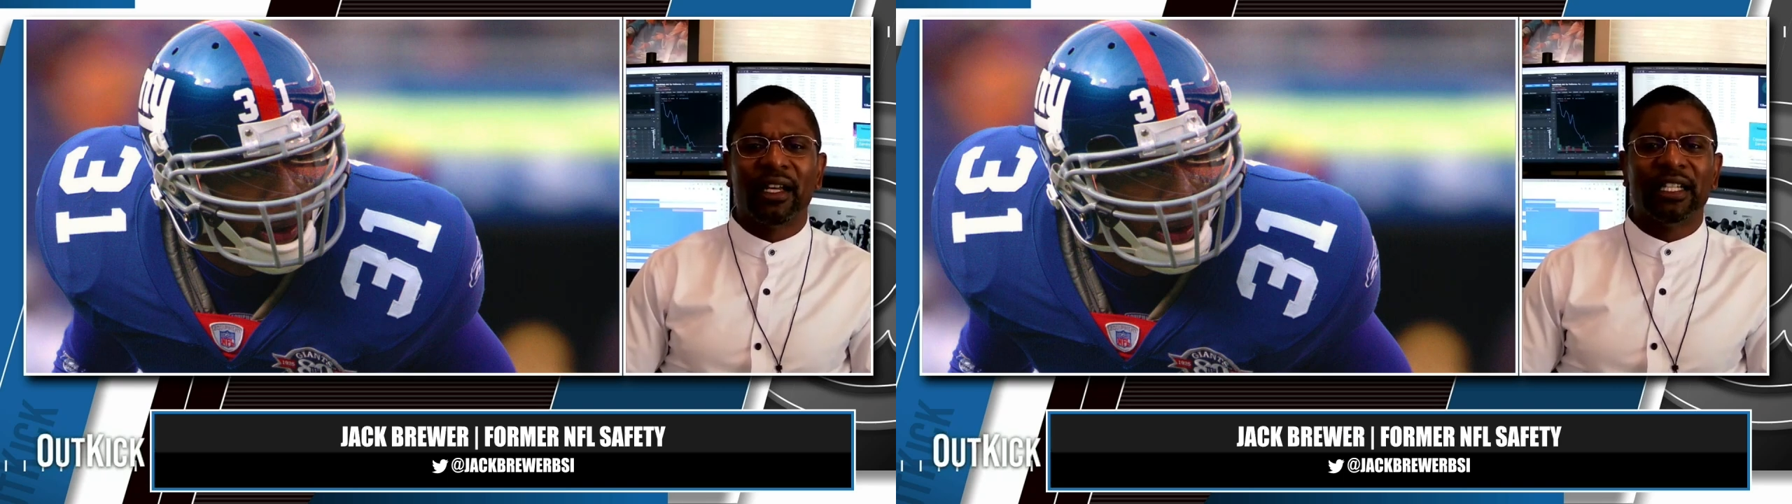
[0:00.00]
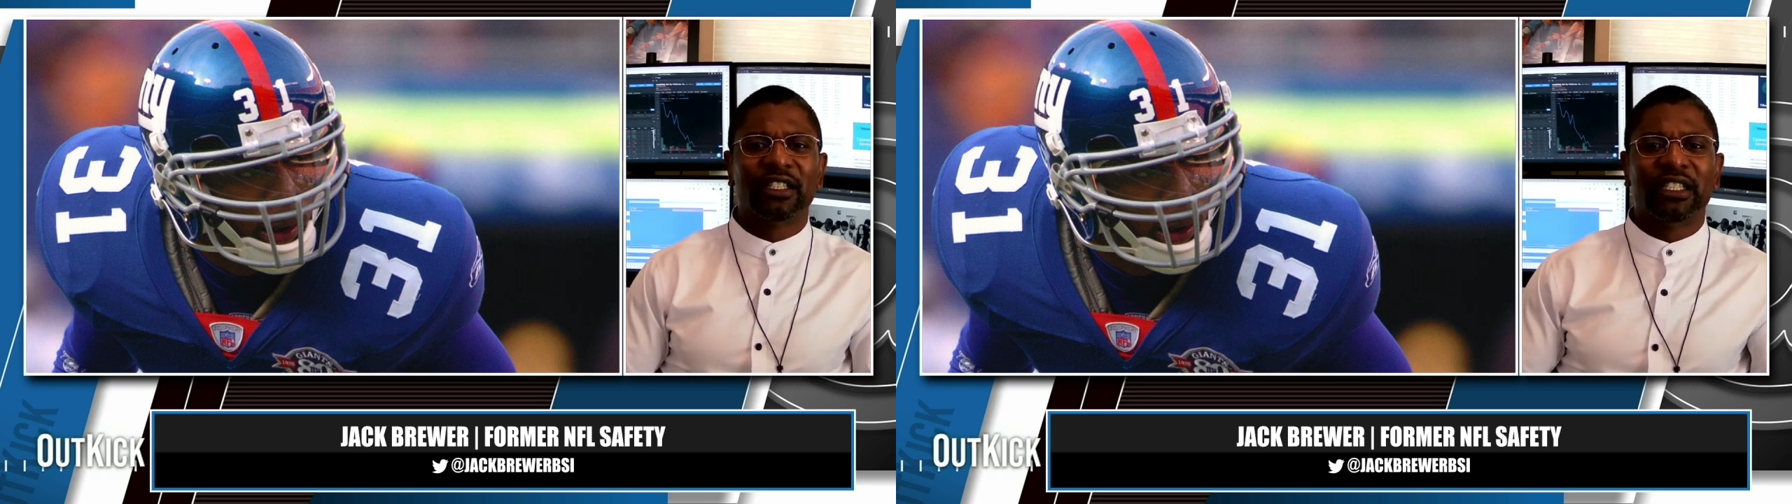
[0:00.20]

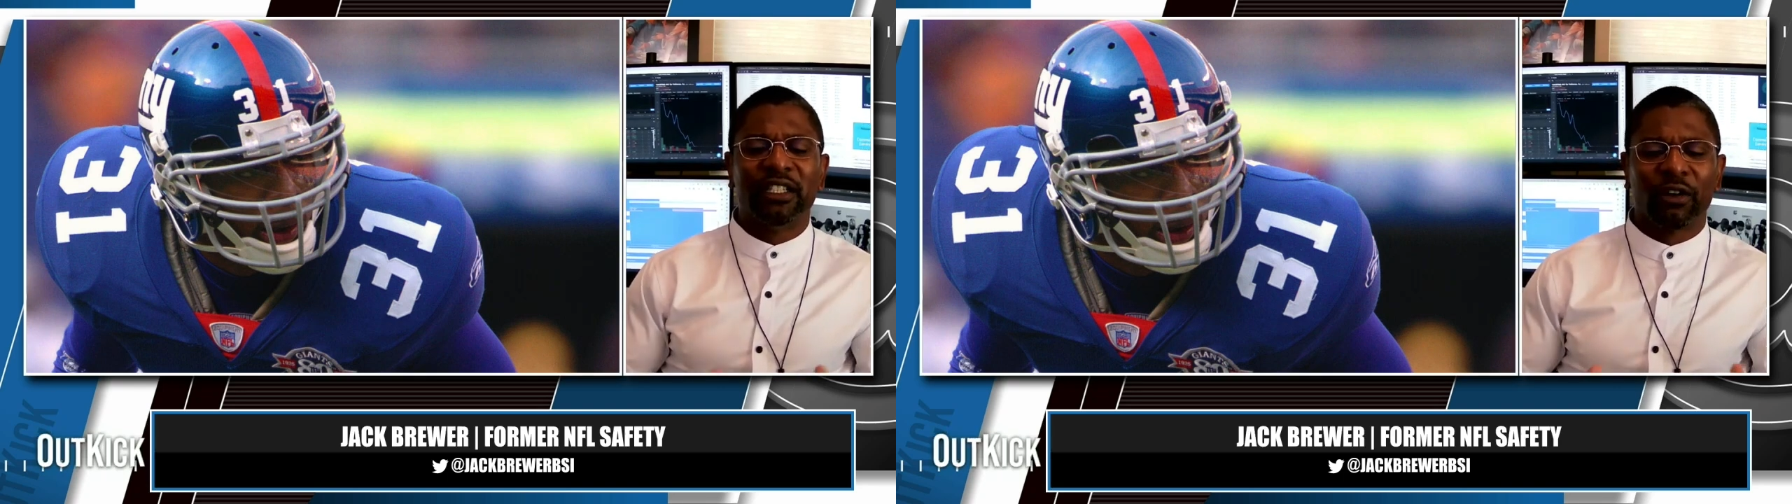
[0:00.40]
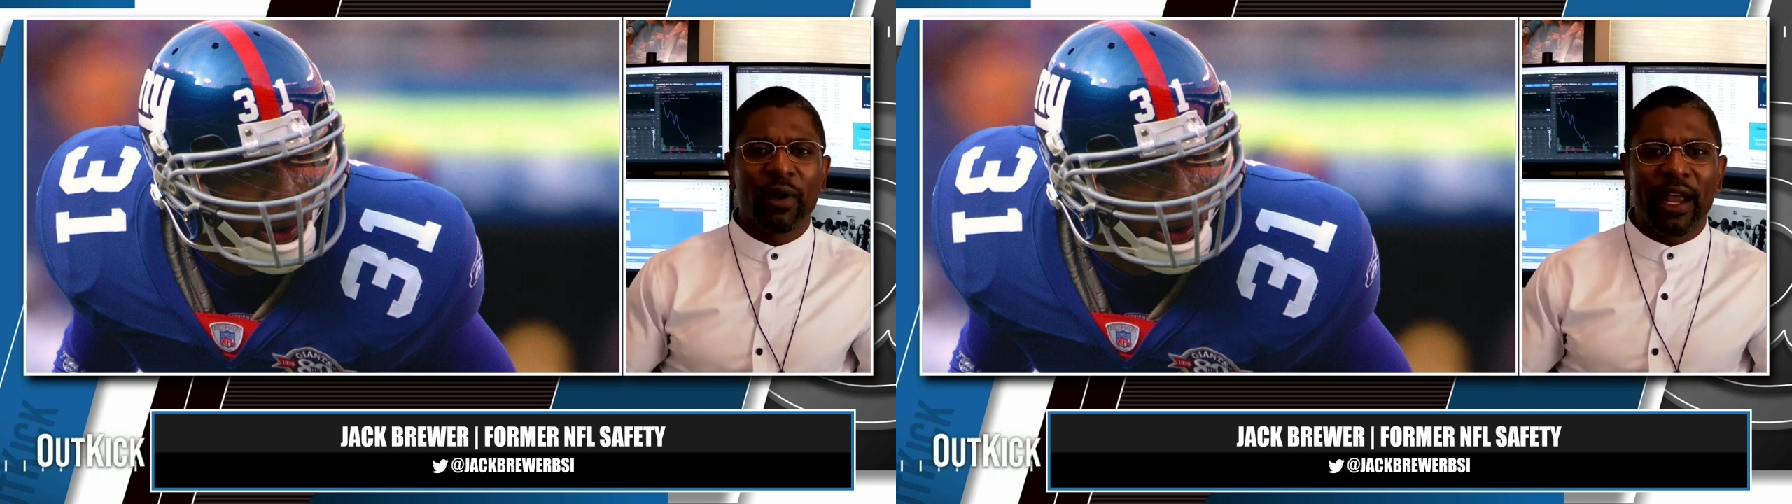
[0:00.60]
is a
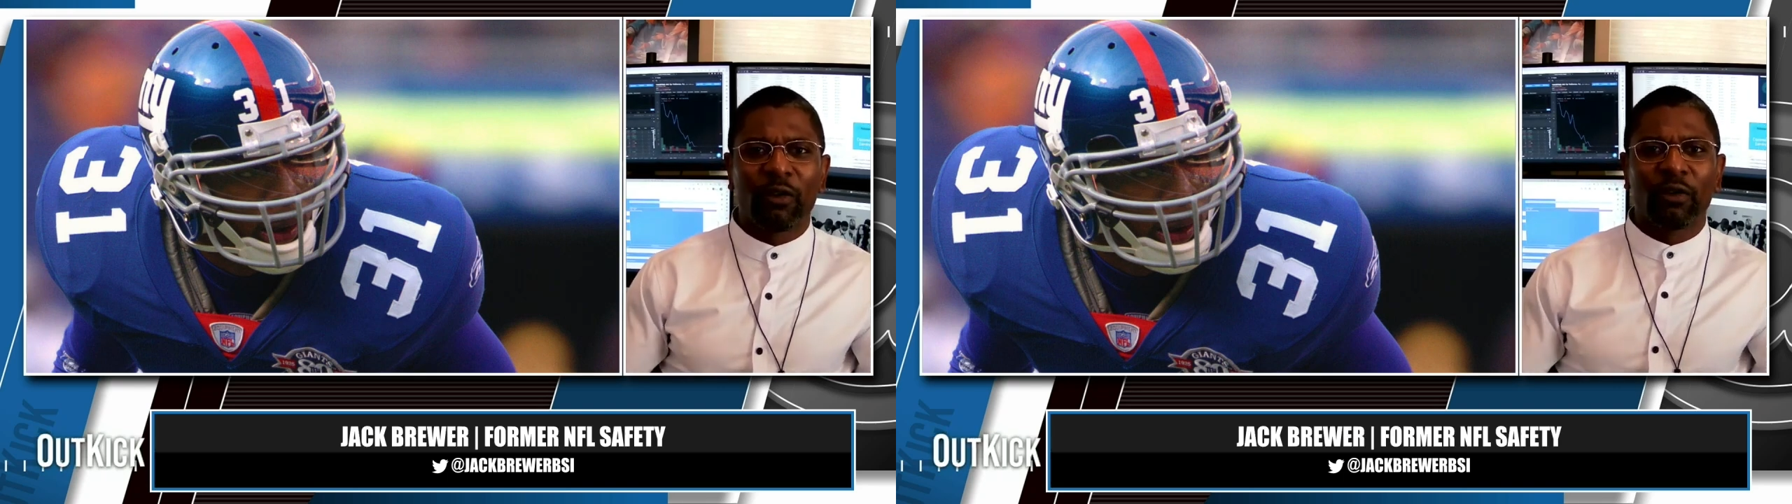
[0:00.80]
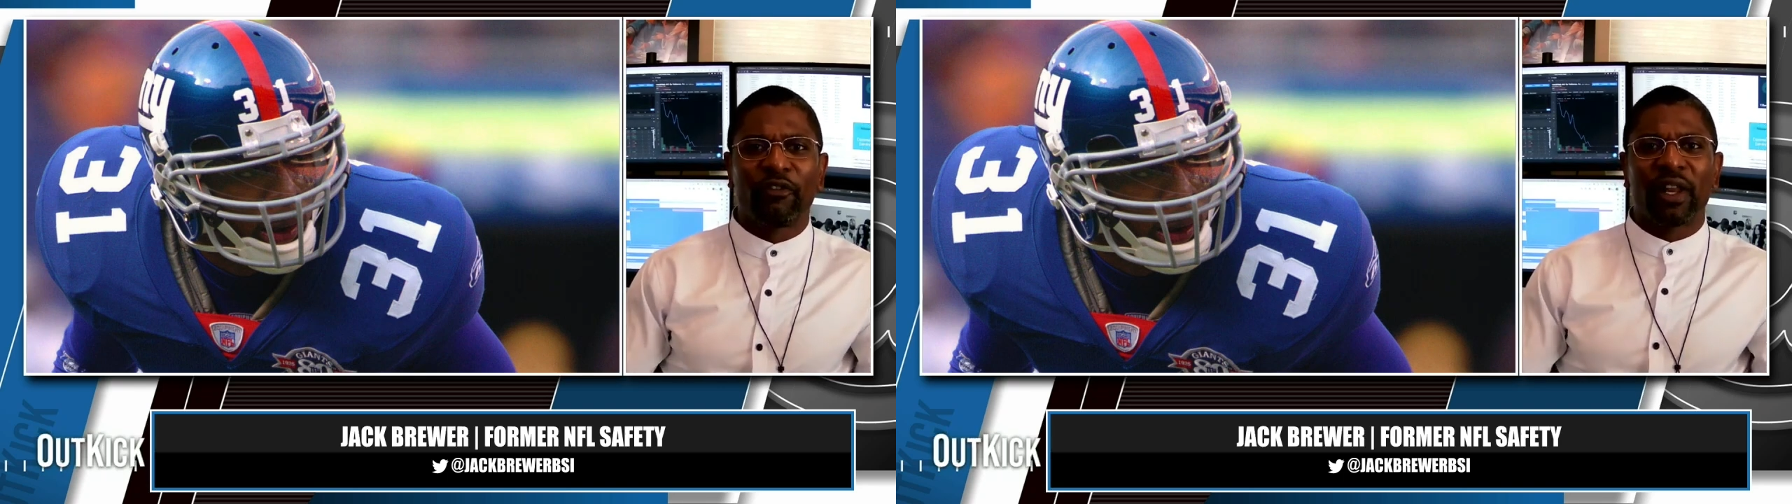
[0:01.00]
direct
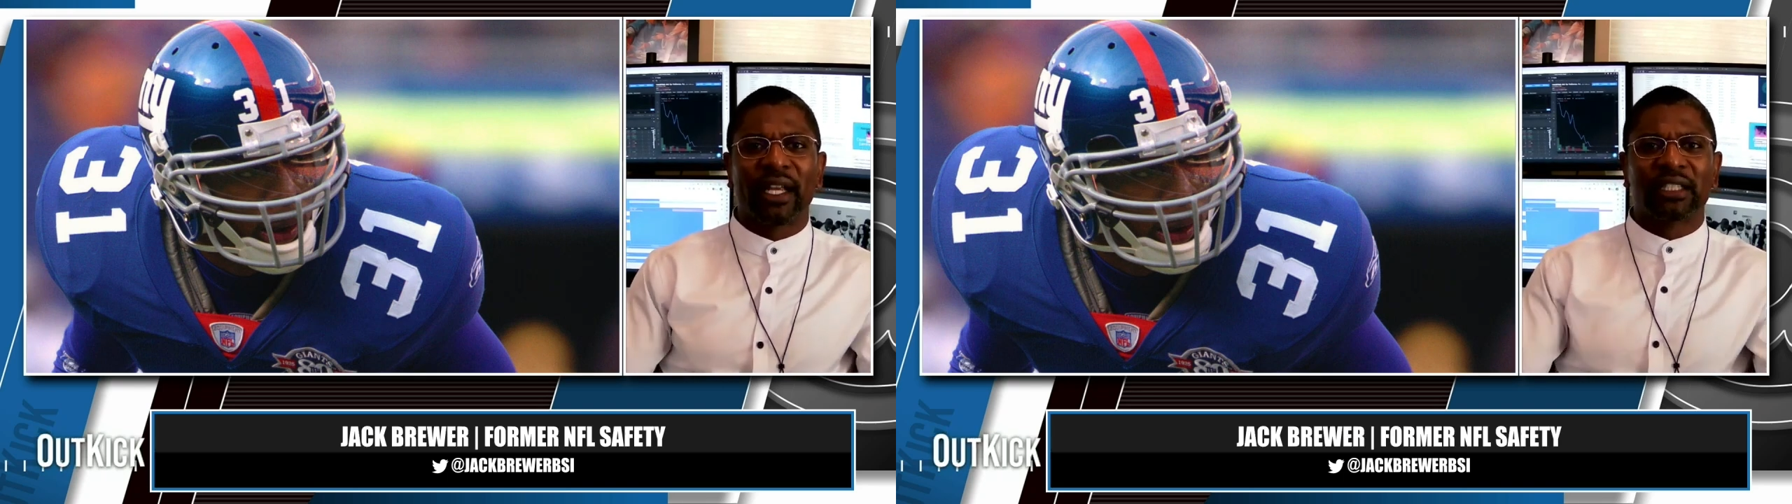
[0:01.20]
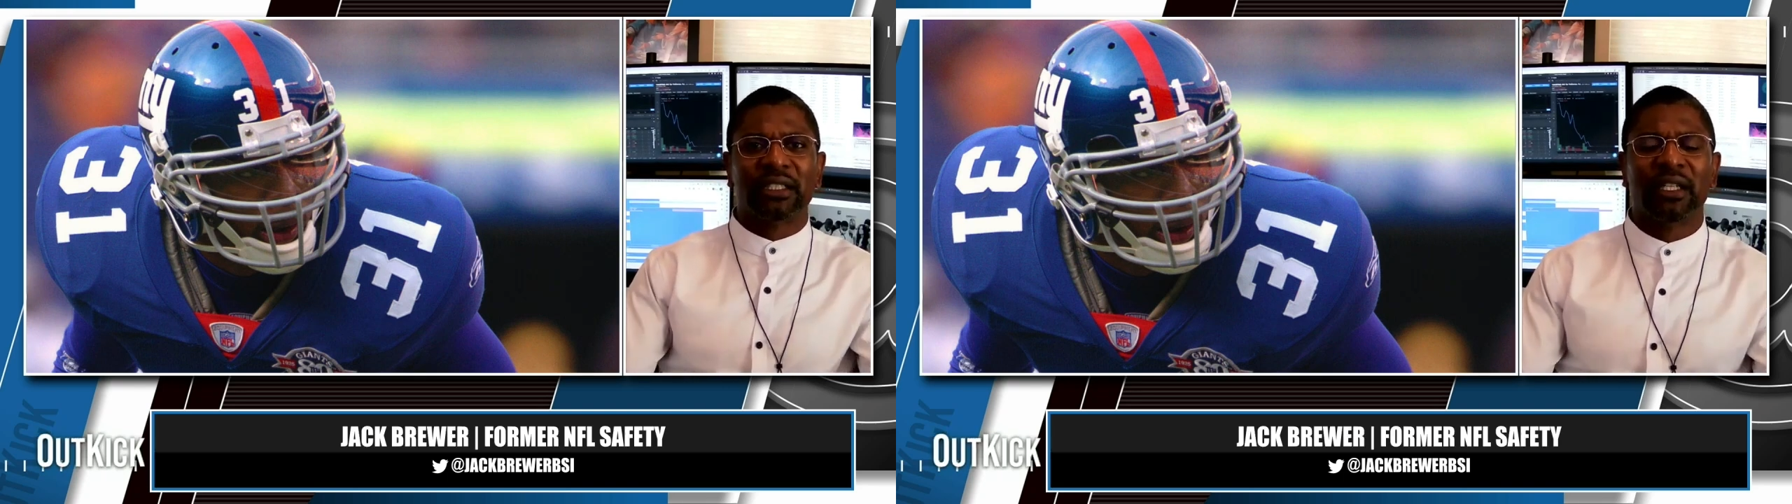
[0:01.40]

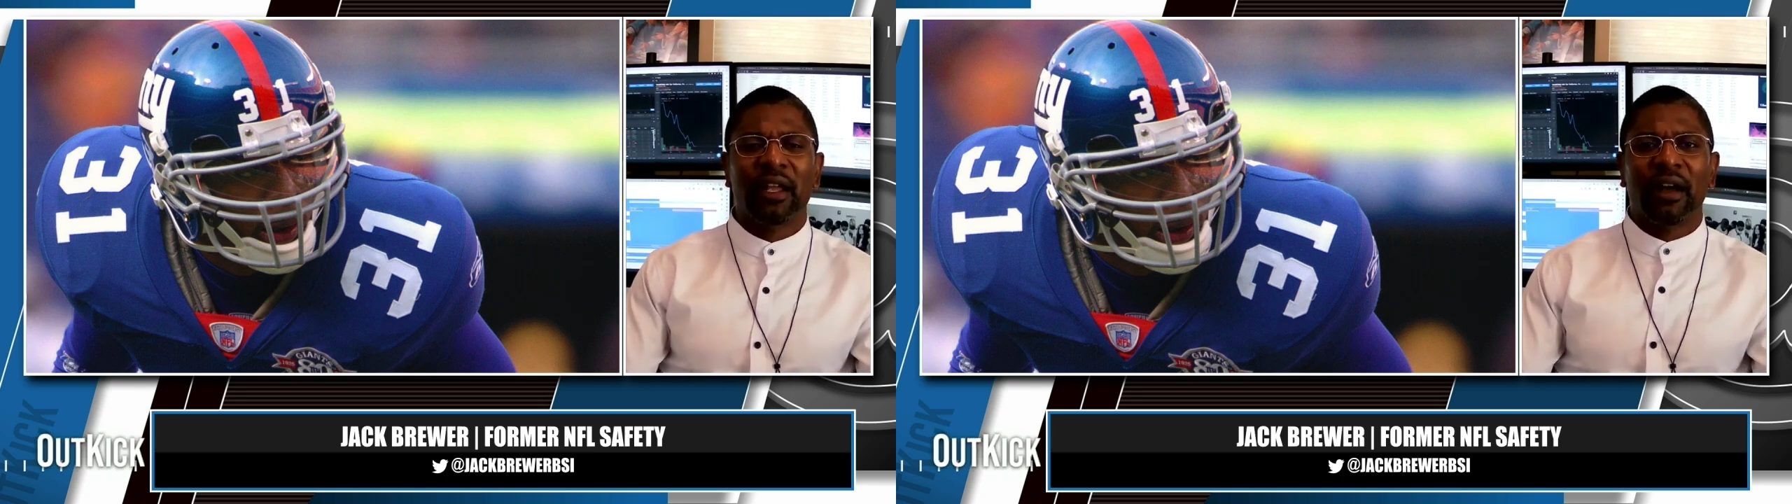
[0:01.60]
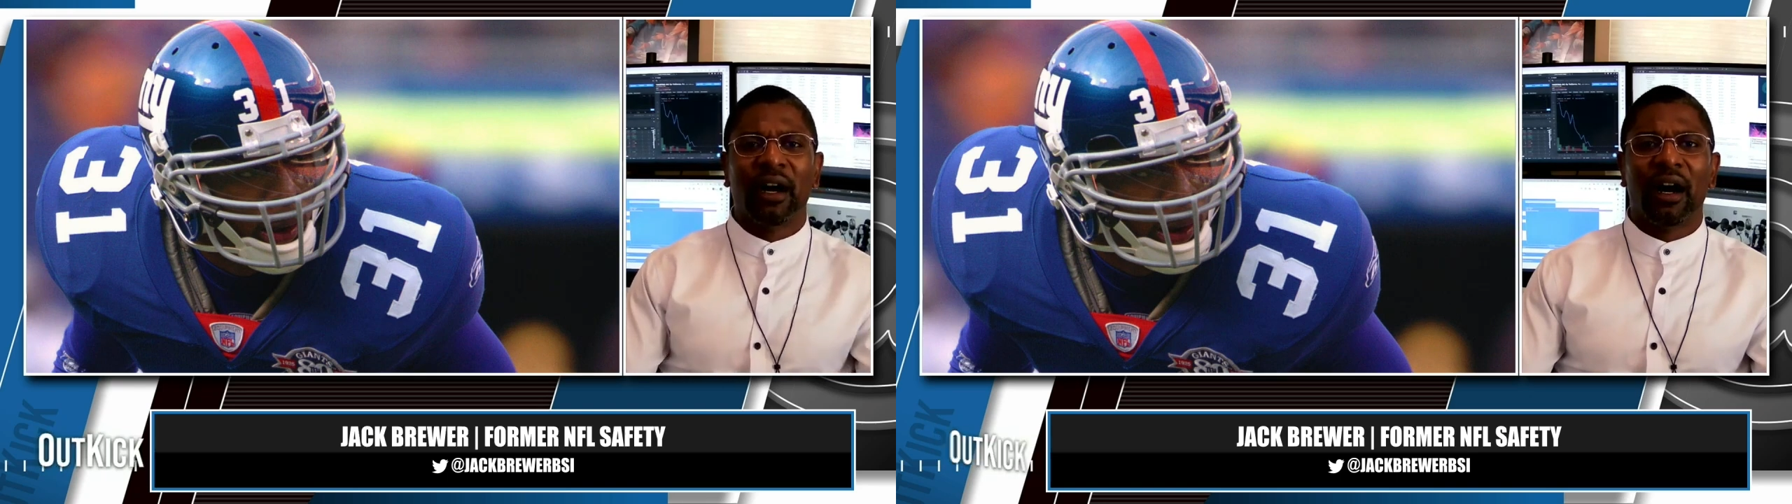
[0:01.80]
reflection
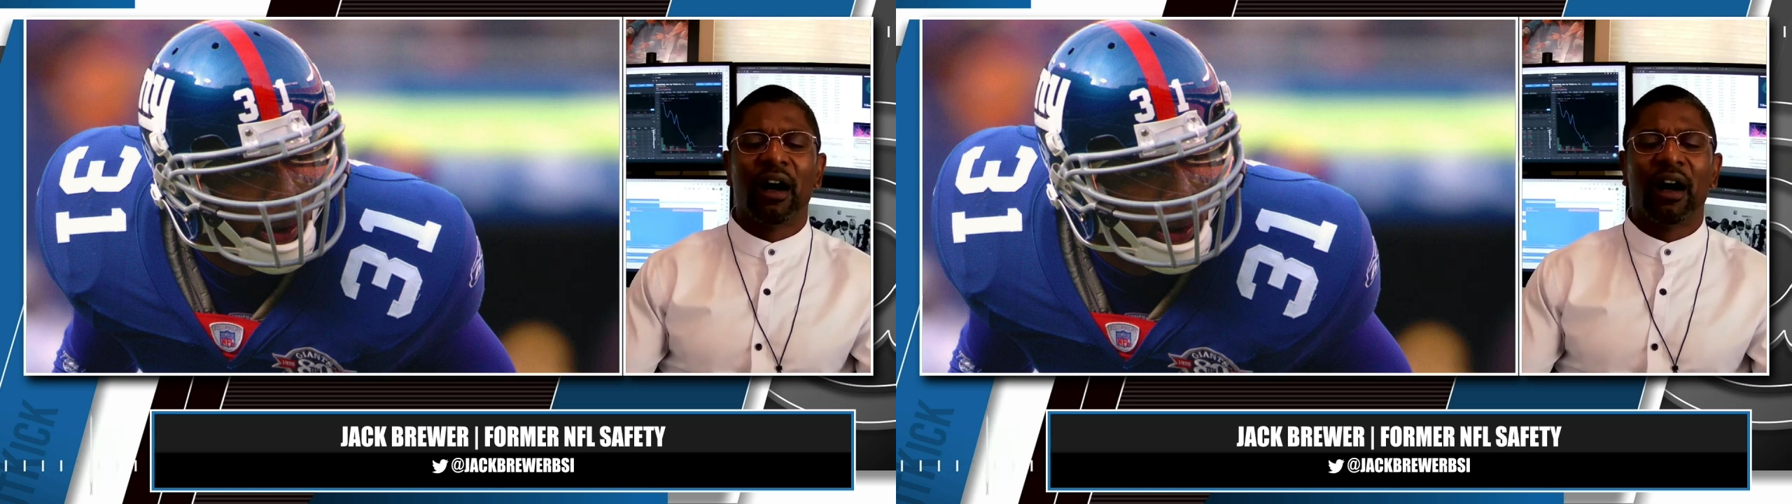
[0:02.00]
uh,